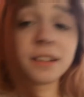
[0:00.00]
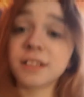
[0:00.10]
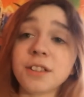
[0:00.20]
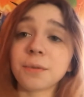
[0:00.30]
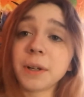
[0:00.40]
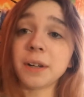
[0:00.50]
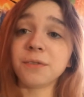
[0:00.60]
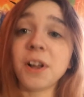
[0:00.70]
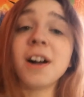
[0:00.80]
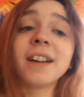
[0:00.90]
In this reading
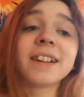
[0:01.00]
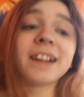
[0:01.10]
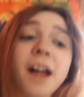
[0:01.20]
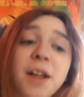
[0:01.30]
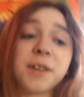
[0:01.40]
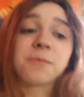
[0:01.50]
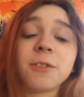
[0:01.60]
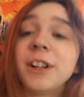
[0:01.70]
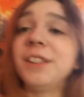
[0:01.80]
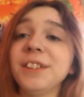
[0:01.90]
vlog, I am
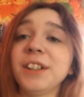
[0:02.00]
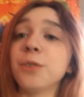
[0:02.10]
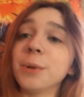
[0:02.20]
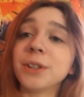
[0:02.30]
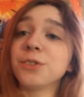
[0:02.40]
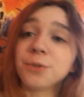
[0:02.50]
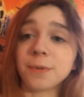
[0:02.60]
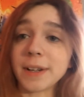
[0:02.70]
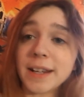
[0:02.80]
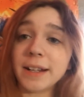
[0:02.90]
finally going to
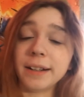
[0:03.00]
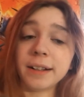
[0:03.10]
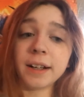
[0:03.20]
read